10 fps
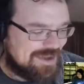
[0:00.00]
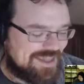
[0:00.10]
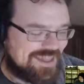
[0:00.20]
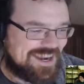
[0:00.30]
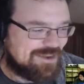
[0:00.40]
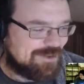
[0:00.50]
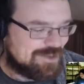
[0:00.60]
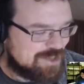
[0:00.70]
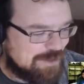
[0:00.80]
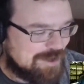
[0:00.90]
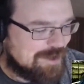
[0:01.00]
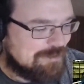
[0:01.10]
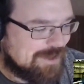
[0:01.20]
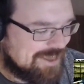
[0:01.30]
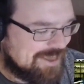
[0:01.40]
then he got shown up
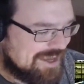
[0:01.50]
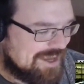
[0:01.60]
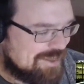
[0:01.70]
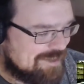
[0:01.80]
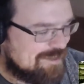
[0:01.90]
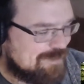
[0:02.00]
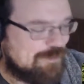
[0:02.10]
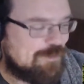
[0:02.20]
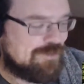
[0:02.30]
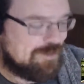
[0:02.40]
by the Sons of Horus or